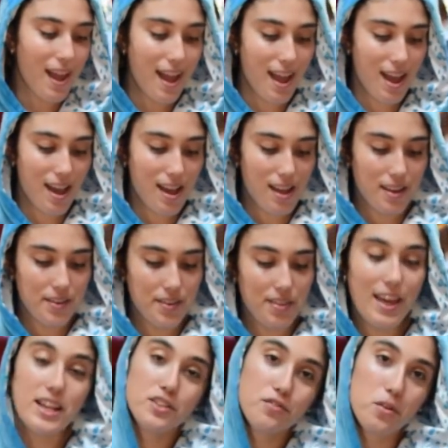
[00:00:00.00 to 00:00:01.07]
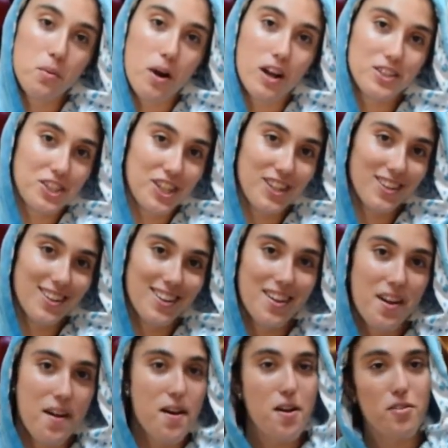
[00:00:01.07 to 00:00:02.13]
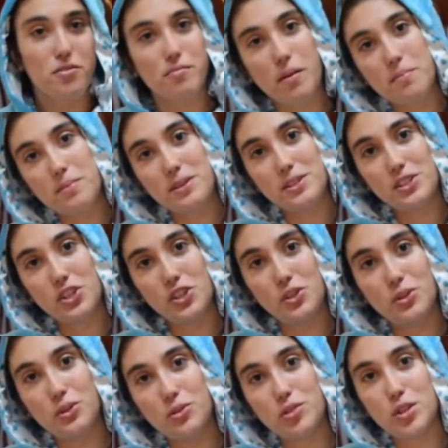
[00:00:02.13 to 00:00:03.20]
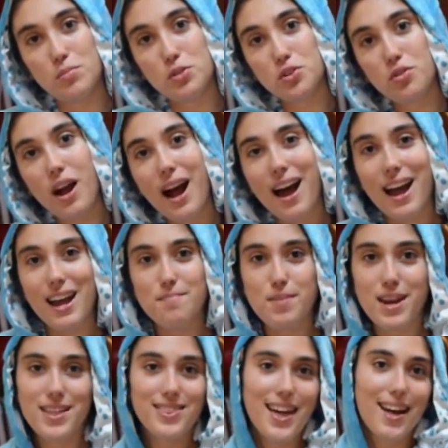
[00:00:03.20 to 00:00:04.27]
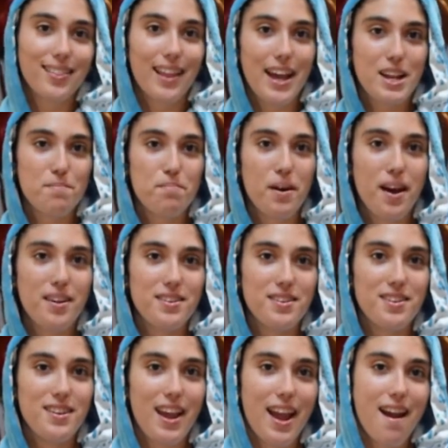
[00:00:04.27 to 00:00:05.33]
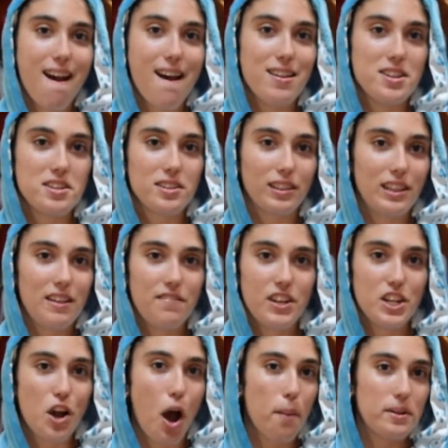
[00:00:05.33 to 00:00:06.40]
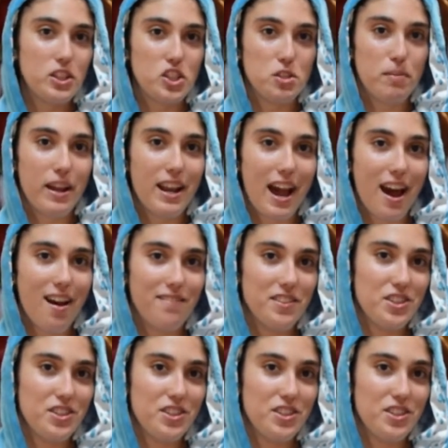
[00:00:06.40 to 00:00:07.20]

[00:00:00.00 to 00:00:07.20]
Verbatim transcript: And thanks for watching. Remember to subscribe, hit that like button, and leave any comments you might have